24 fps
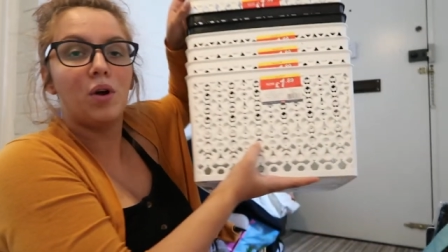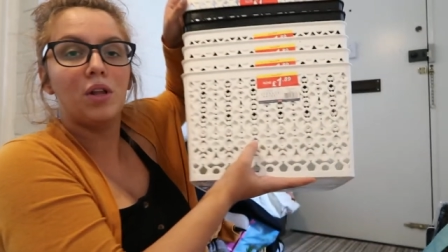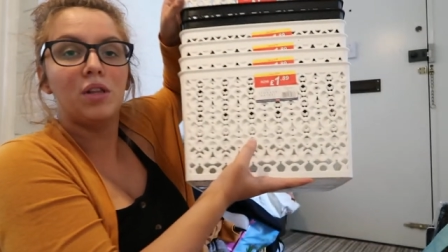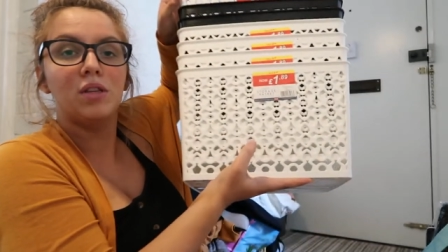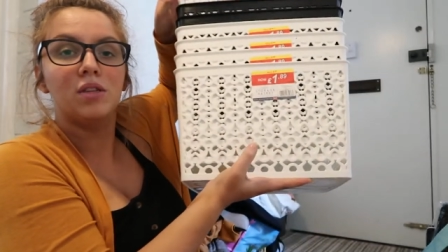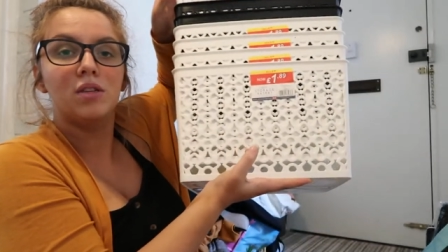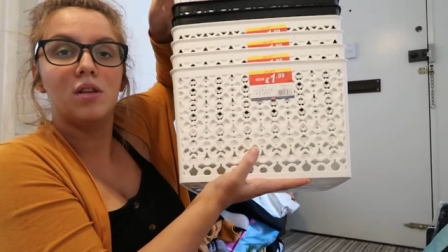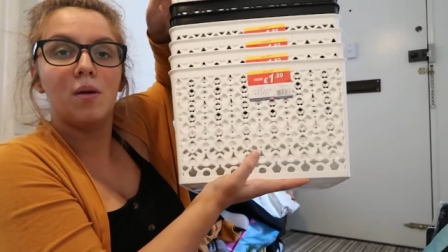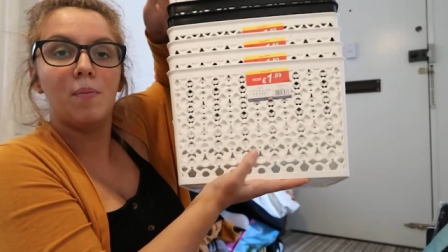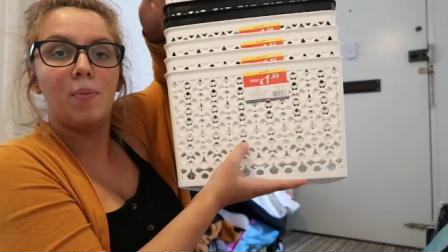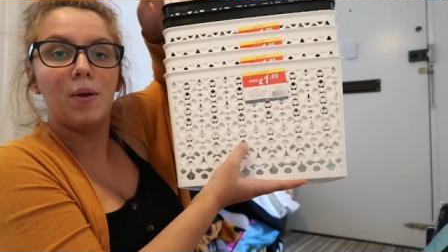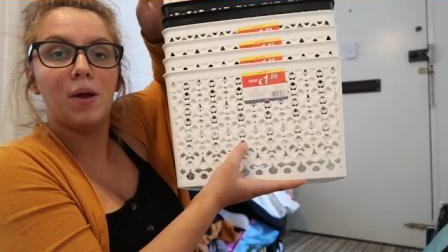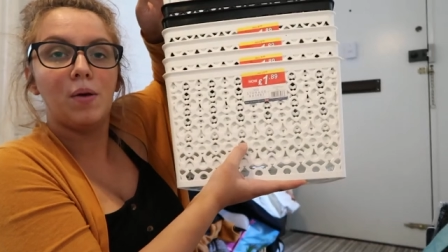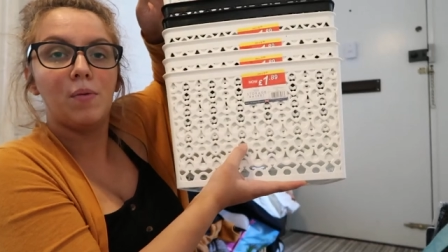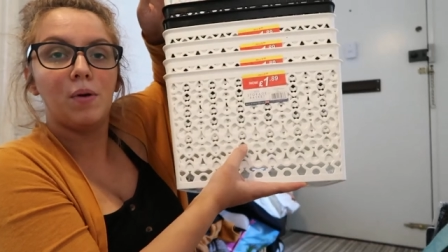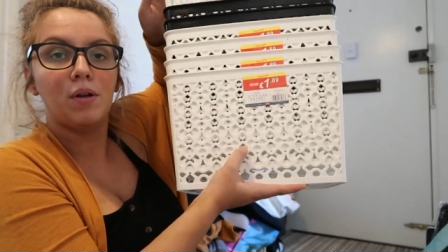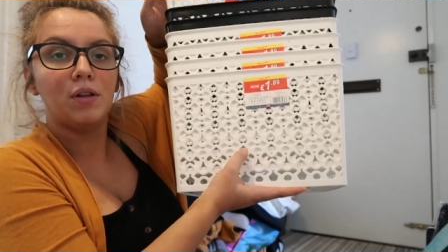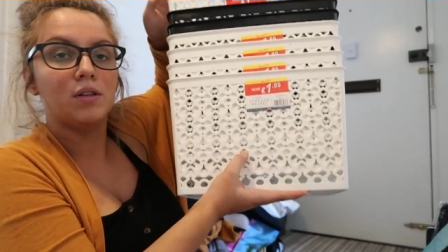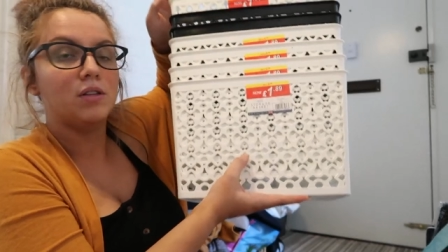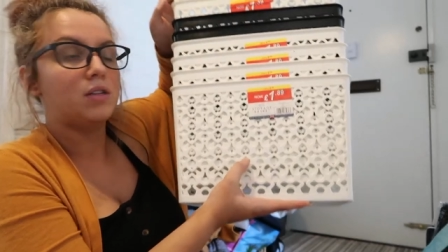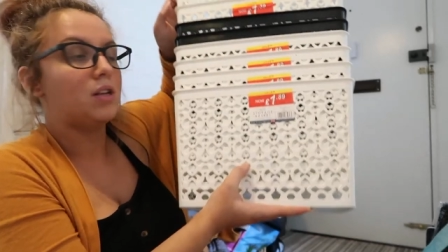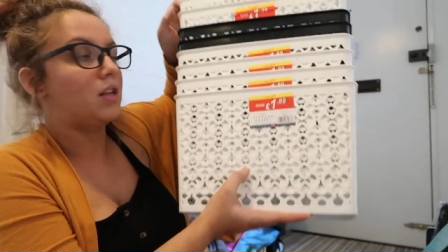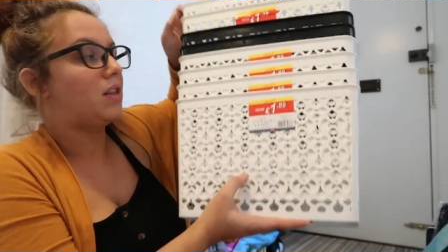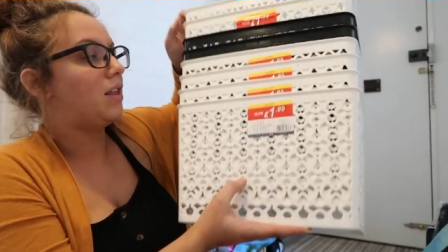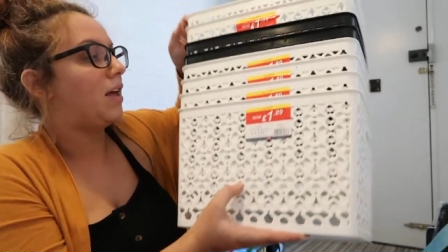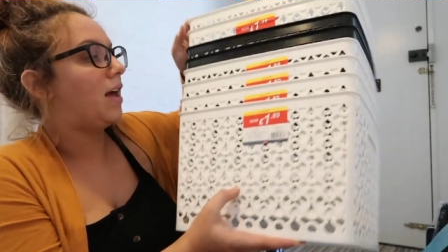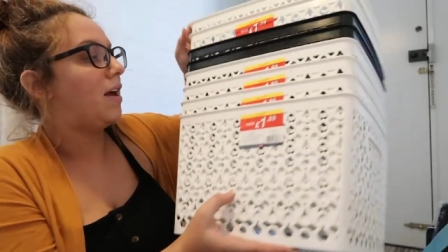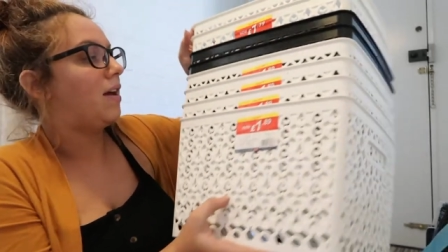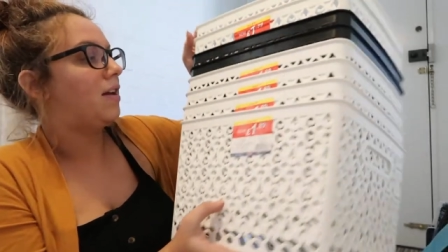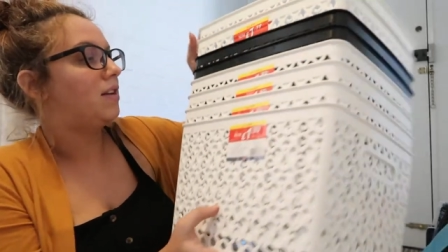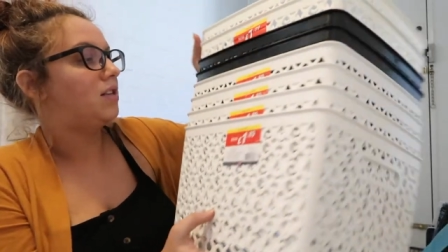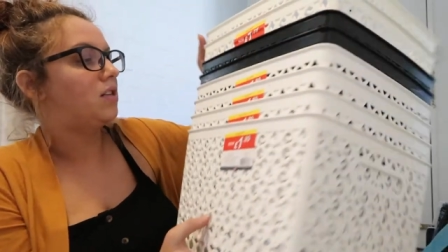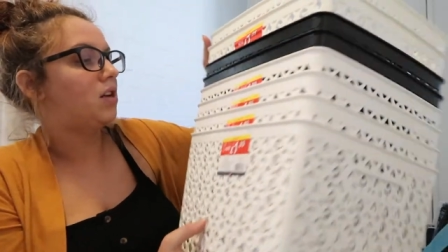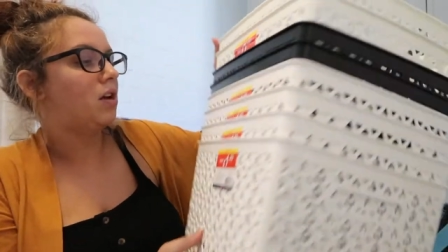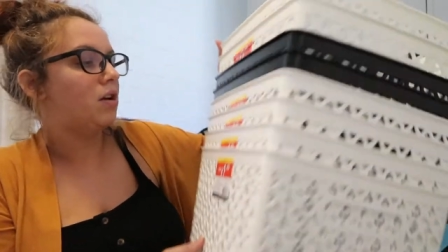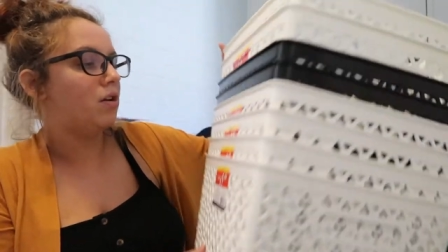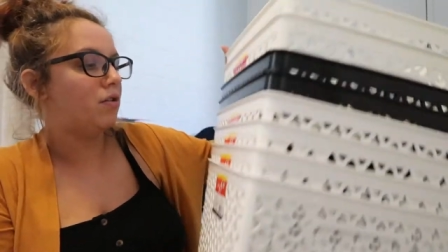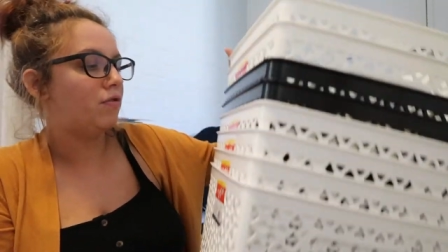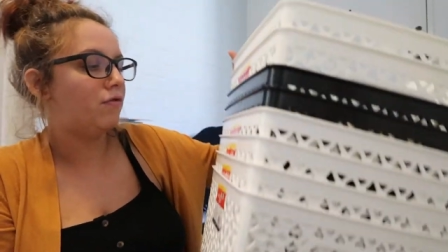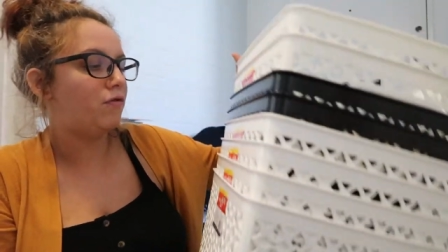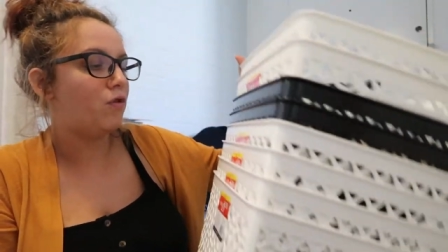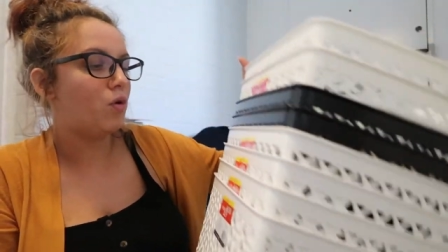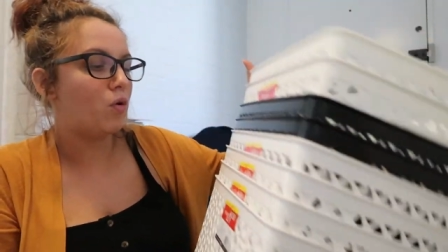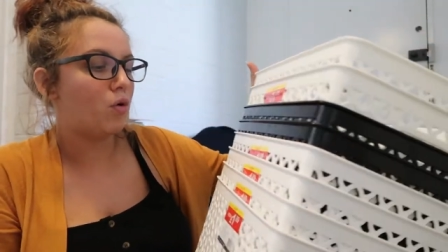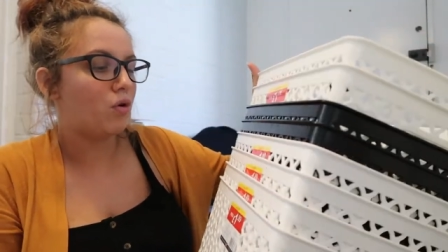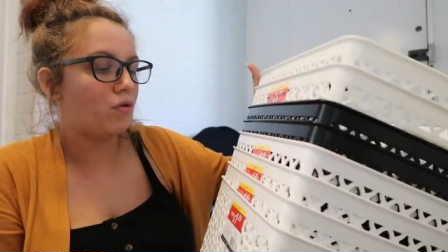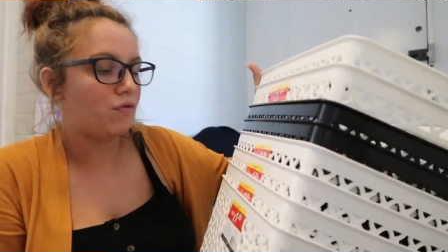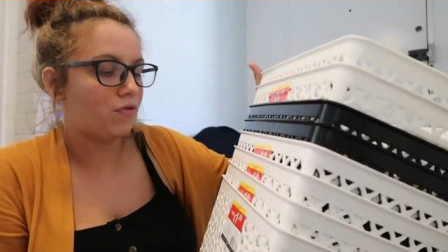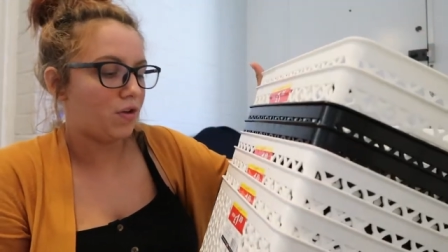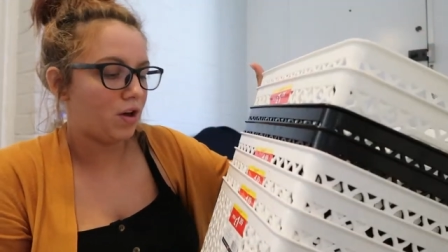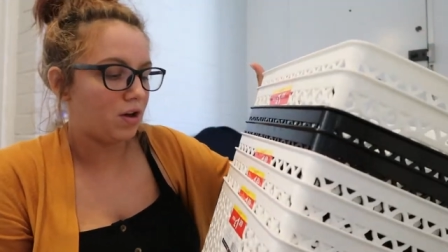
ones, big ones, there's four of